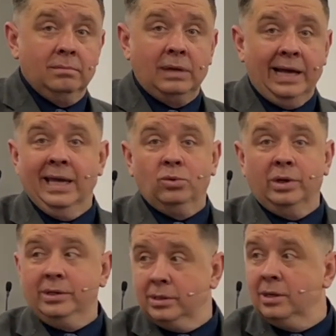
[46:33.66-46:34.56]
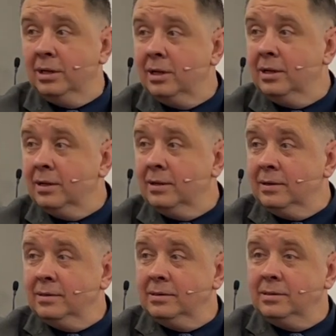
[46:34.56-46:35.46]
I get one.
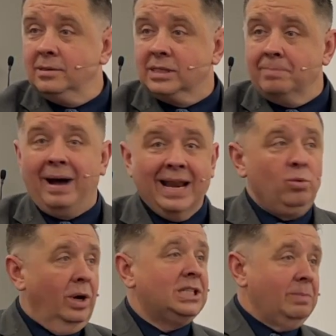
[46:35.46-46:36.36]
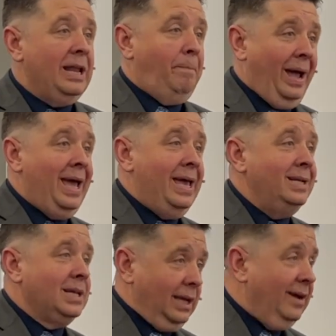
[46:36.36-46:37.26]
Somebody wants me to pay
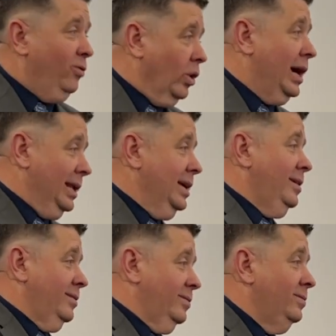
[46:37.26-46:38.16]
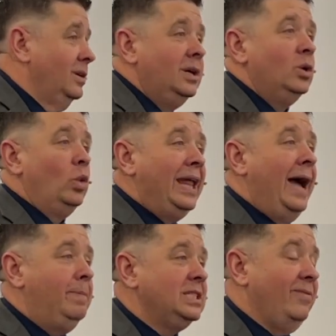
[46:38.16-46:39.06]
to live where I live. What
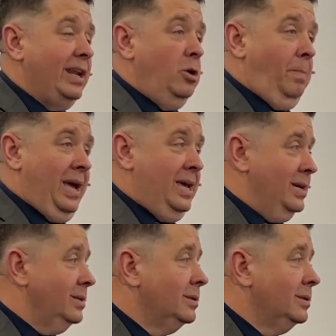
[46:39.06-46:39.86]
happens if I don't pay it?